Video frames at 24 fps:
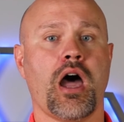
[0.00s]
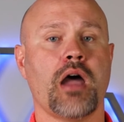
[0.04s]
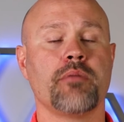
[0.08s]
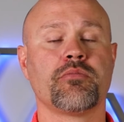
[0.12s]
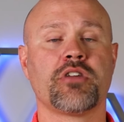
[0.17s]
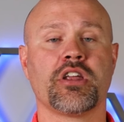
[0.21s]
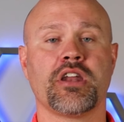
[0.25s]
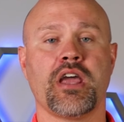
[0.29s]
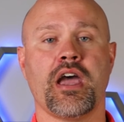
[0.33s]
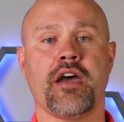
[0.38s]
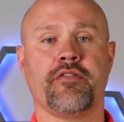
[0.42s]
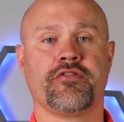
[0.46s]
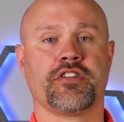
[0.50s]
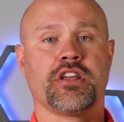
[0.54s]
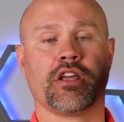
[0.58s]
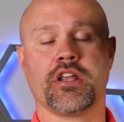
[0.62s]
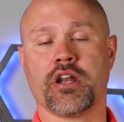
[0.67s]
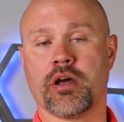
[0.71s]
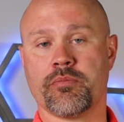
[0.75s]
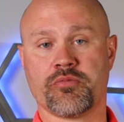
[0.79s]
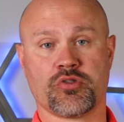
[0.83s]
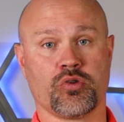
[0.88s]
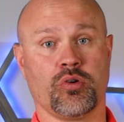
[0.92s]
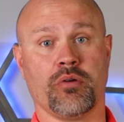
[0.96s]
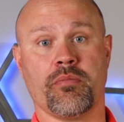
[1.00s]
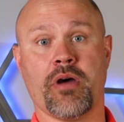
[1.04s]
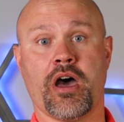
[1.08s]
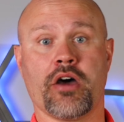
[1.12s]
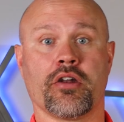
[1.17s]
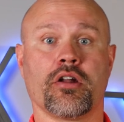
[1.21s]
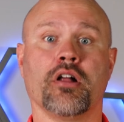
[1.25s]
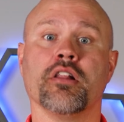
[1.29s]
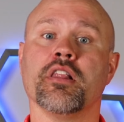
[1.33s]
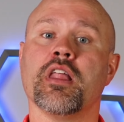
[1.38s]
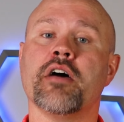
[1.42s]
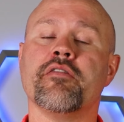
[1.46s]
I'm gonna have to get up to
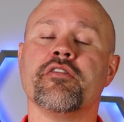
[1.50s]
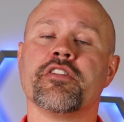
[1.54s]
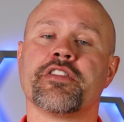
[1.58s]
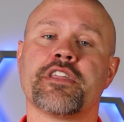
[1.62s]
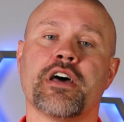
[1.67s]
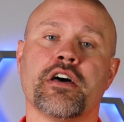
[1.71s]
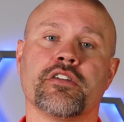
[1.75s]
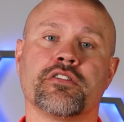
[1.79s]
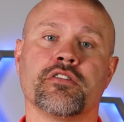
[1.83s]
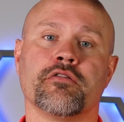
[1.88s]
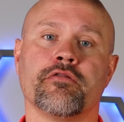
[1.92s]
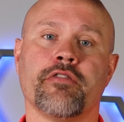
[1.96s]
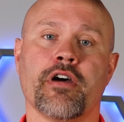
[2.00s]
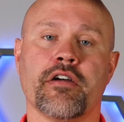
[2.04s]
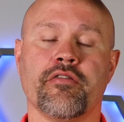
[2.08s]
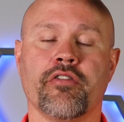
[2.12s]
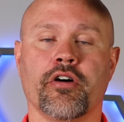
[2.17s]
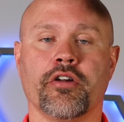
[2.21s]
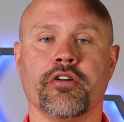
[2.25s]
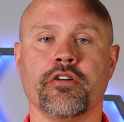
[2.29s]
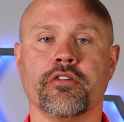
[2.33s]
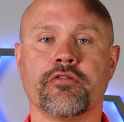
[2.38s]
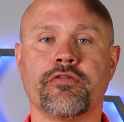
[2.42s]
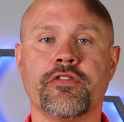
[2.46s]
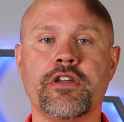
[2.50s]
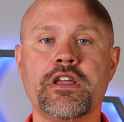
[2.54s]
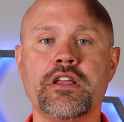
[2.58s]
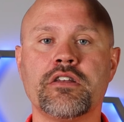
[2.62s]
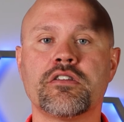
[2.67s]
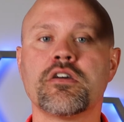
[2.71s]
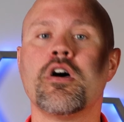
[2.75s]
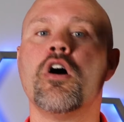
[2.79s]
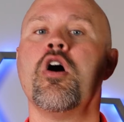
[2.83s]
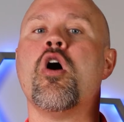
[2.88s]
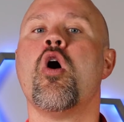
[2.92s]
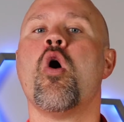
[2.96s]
about 11,500
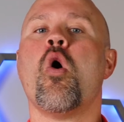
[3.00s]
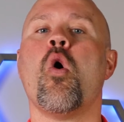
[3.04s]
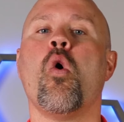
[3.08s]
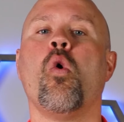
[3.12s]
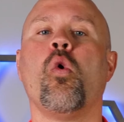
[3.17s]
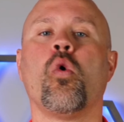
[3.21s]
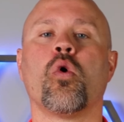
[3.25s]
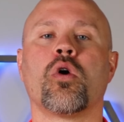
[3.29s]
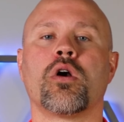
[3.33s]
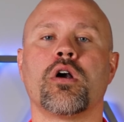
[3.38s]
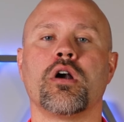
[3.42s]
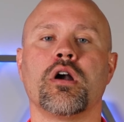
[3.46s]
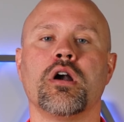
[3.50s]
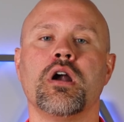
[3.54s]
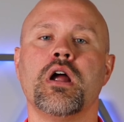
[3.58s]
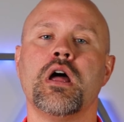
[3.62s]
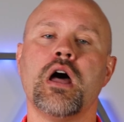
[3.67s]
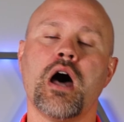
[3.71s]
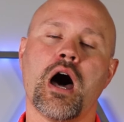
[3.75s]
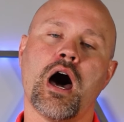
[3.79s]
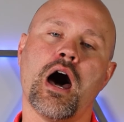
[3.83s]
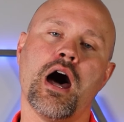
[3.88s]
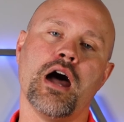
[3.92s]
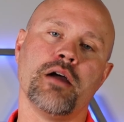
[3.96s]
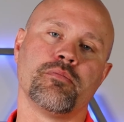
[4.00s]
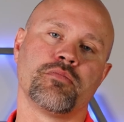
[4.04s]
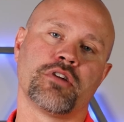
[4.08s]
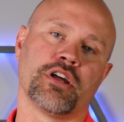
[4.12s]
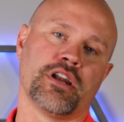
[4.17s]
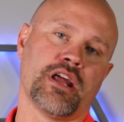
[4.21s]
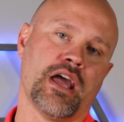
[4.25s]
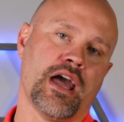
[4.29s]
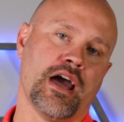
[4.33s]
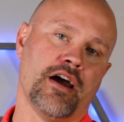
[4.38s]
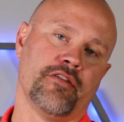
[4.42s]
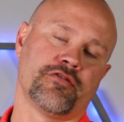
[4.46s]
feet, or I'm
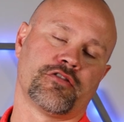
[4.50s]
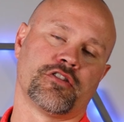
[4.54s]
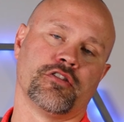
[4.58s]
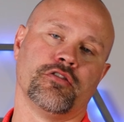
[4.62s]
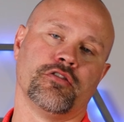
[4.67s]
gonna have